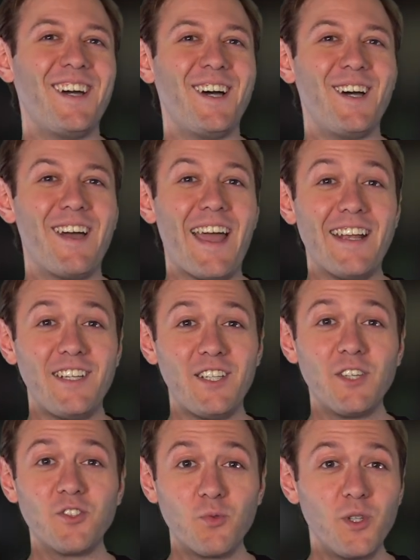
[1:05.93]
And he
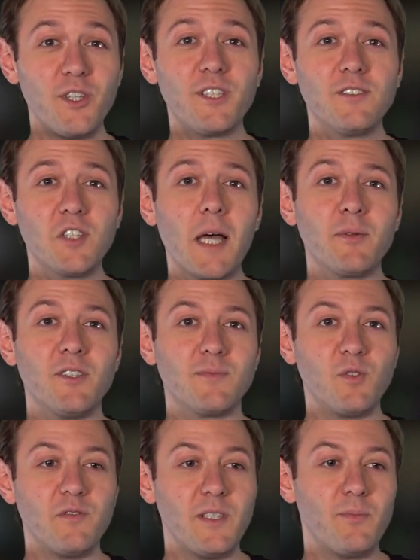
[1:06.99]
does a really good job in this
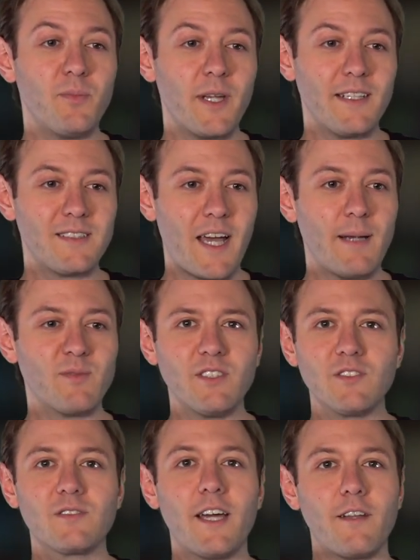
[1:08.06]
movie, but at times I
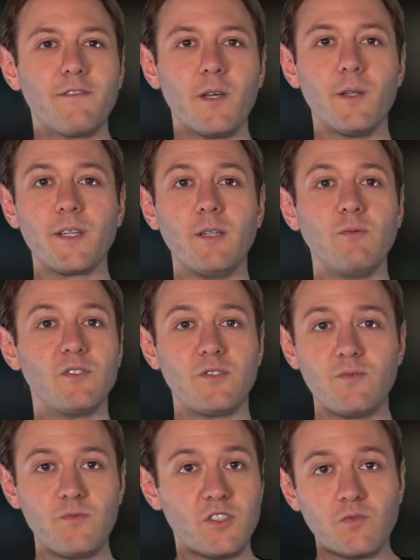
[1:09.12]
just kind of felt like it
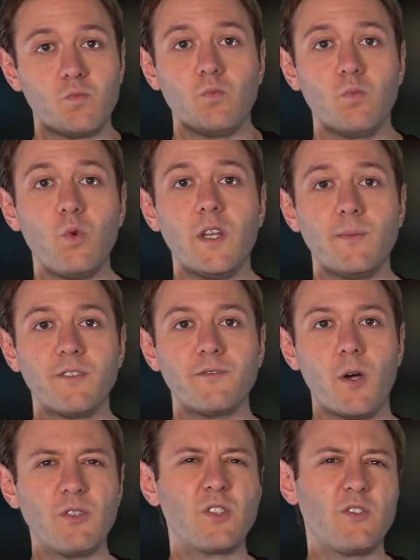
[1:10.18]
was just Willem
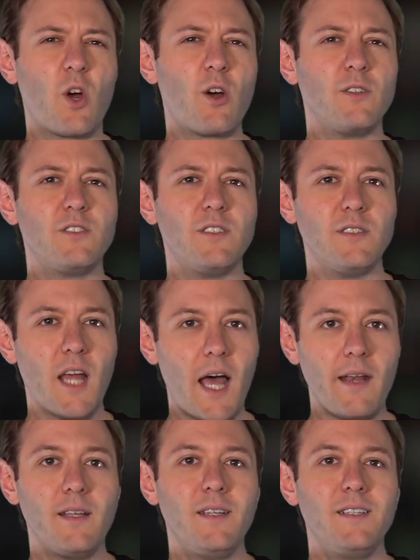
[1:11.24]
Dafoe. It's hard to
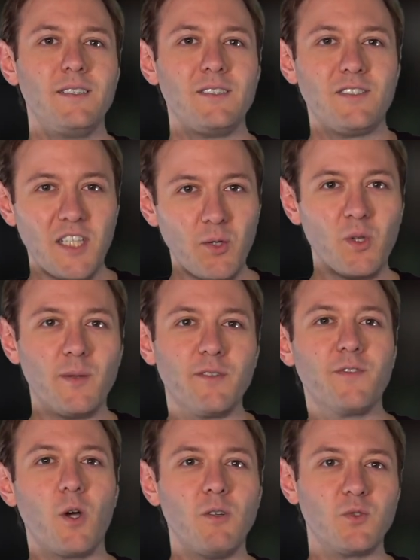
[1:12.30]
not see Willem
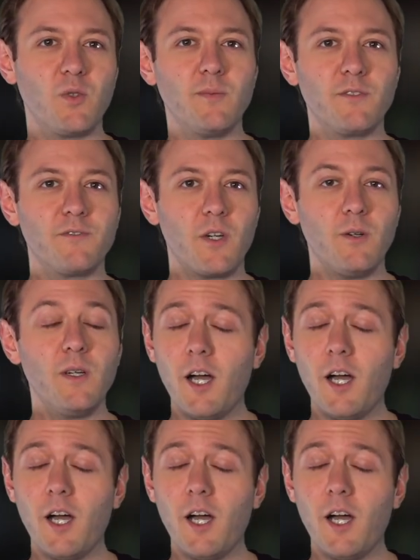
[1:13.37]
Dafoe as Willem Dafoe.